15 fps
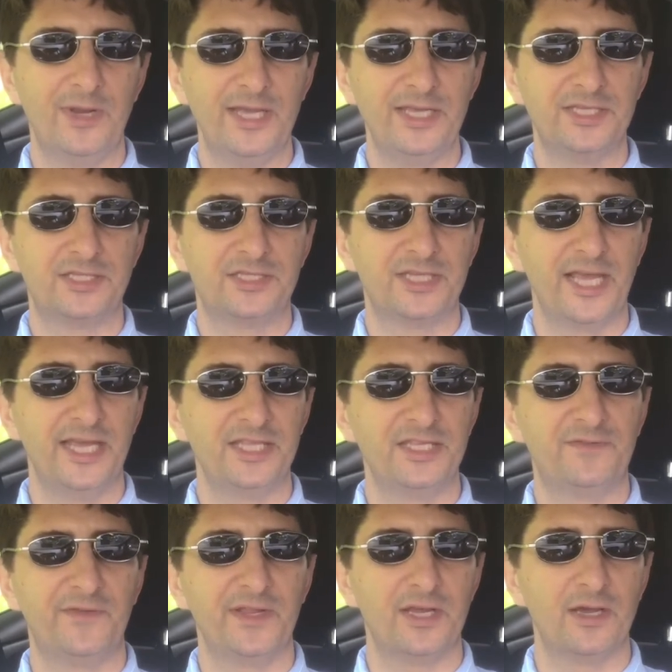please share
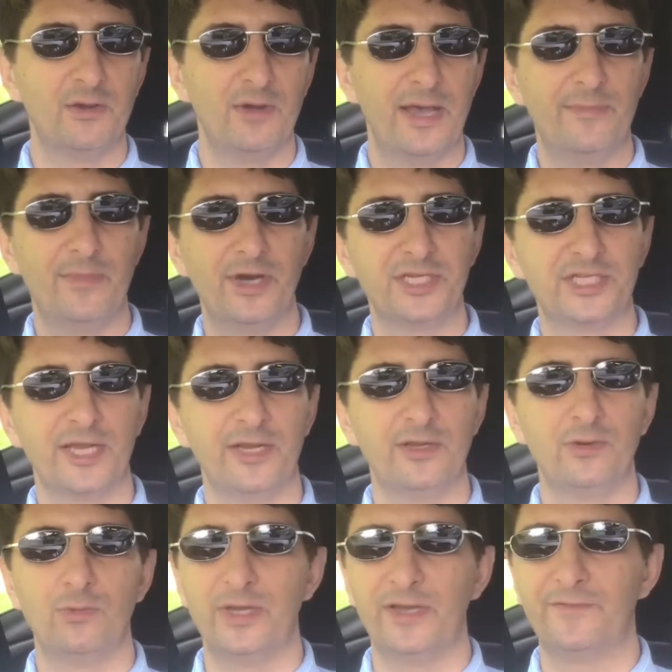this video and my
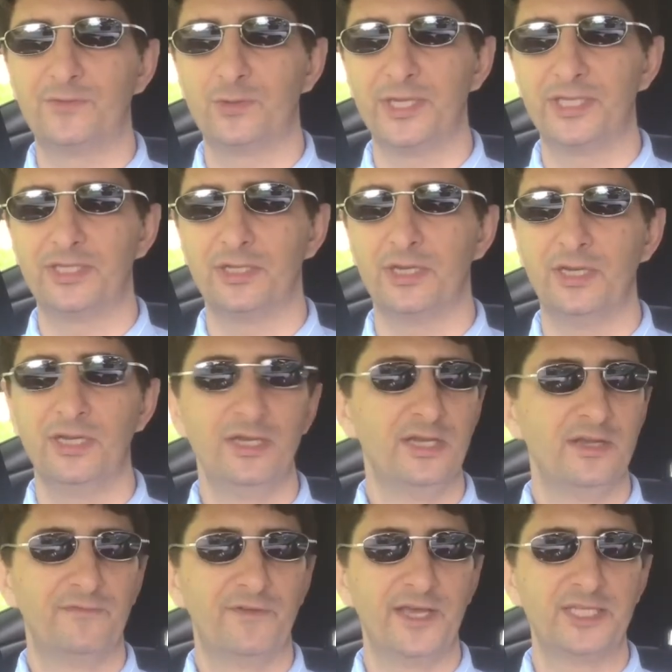channel with Twitter,
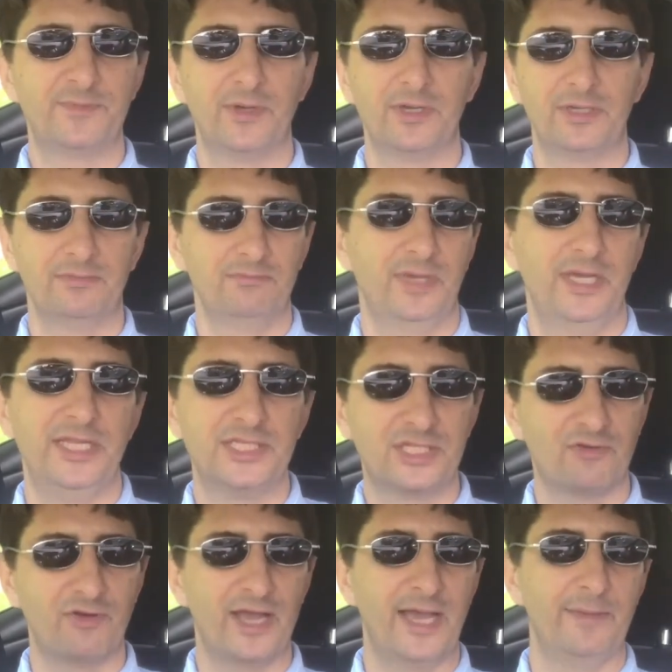Facebook,
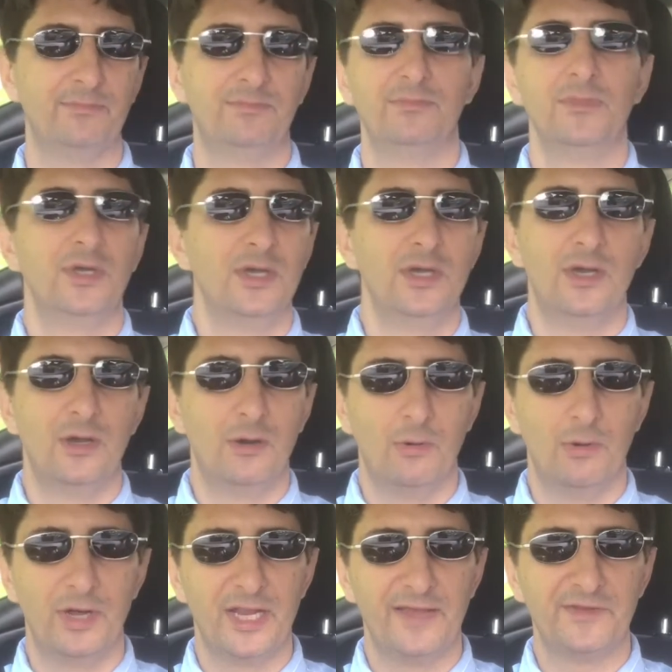Instagram,
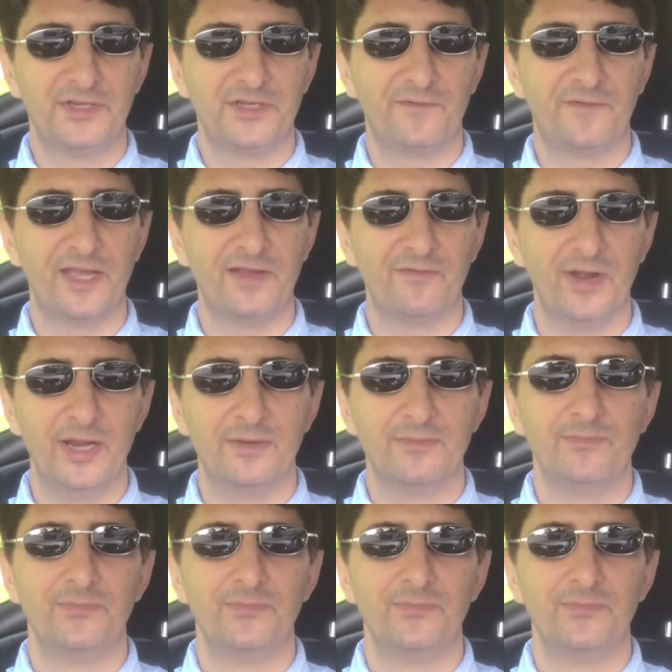whatever's your favorite.